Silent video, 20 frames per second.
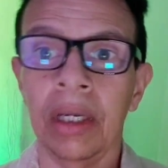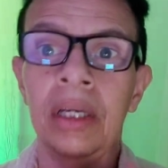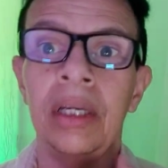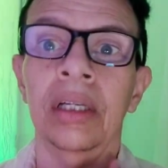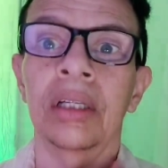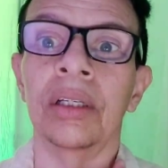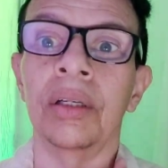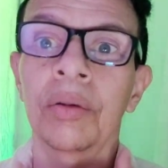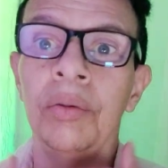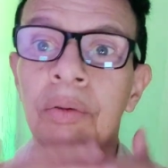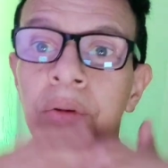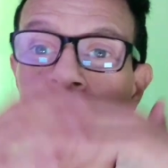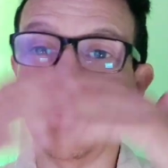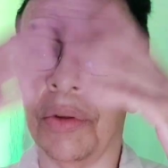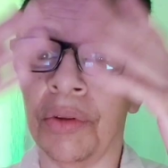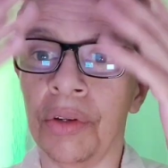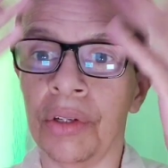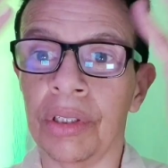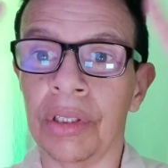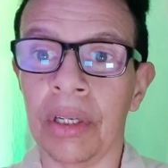Healing
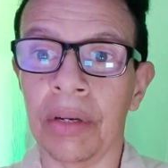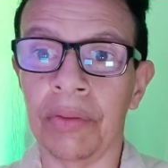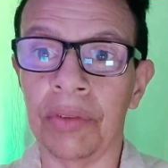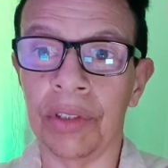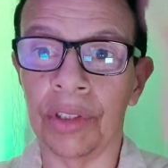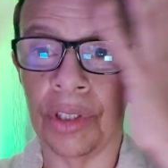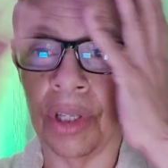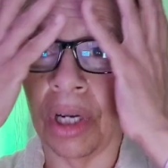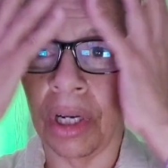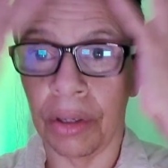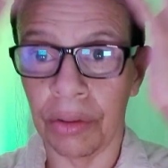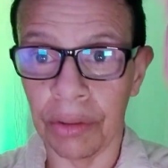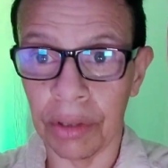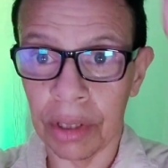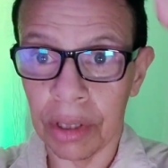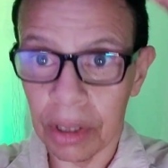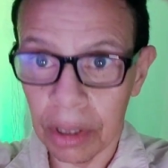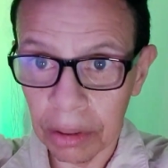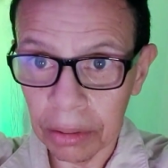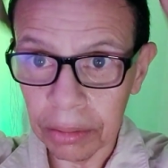with your seven
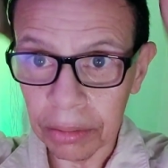chakras